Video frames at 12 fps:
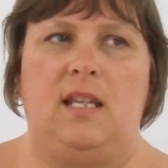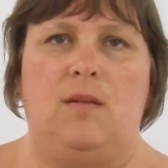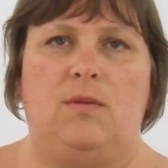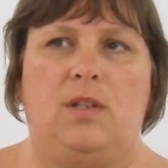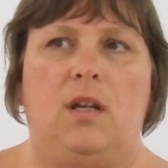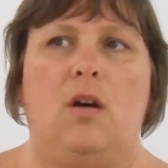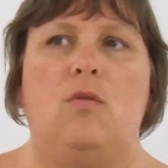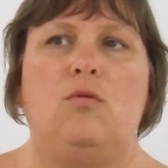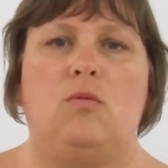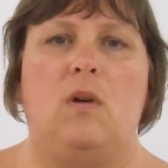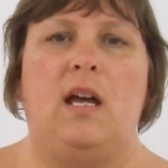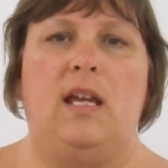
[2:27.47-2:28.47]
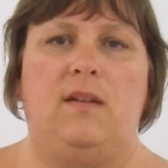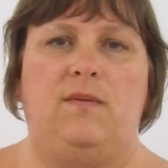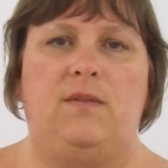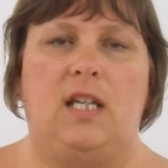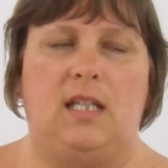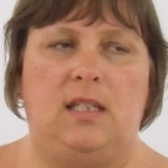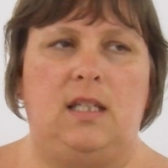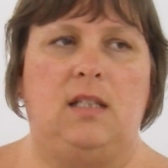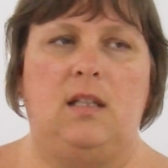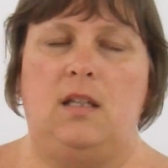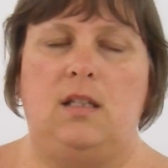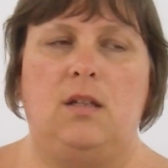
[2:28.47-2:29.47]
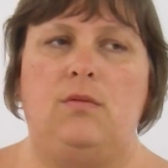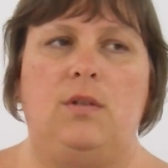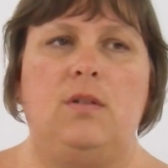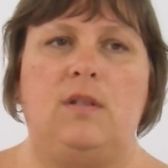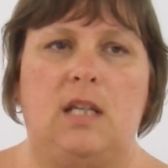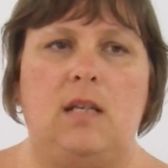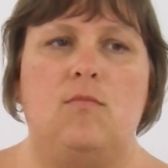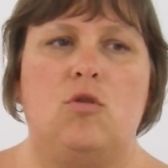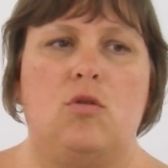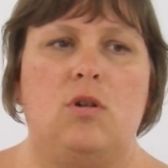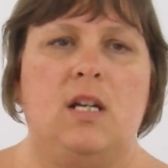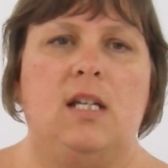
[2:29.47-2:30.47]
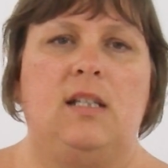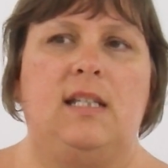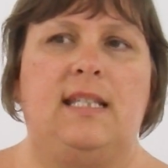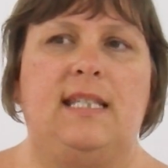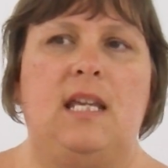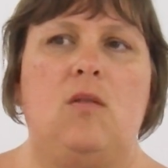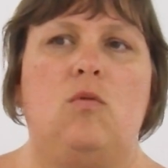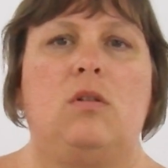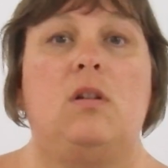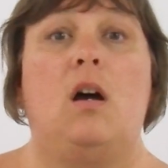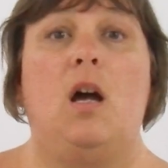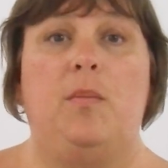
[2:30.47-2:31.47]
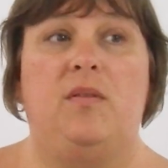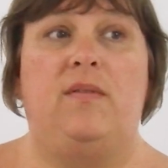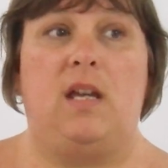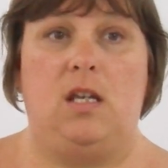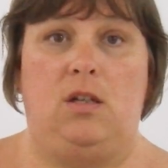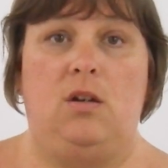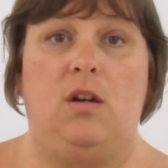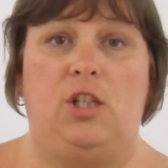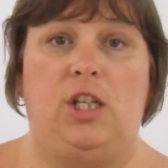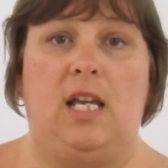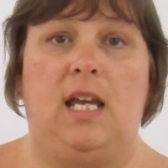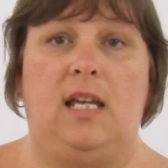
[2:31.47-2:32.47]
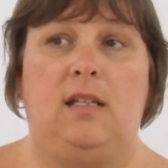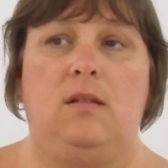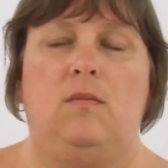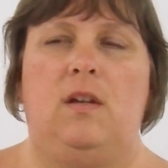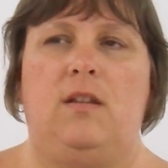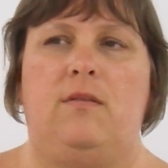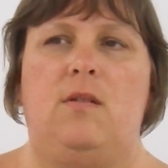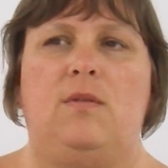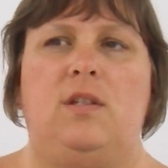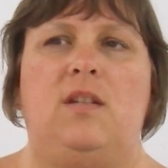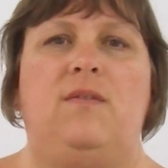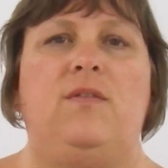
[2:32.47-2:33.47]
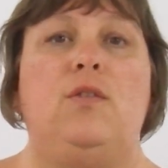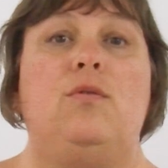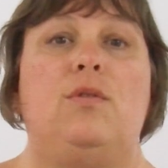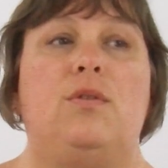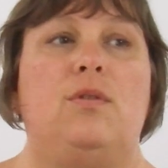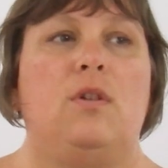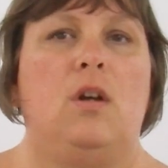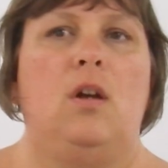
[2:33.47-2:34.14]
There was an old way of testing that they don't use anymore to see what type of HI she had, whether it was diffuse